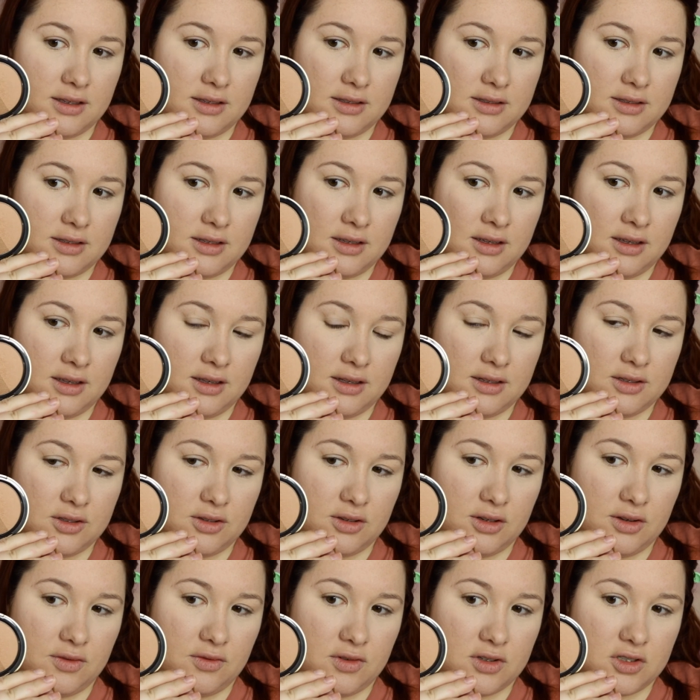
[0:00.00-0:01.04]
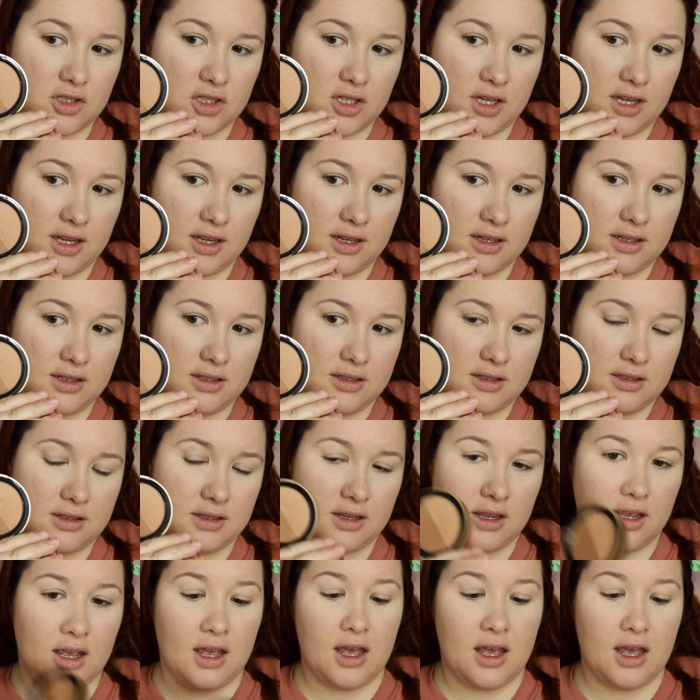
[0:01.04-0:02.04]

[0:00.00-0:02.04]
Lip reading: These 2 different shades.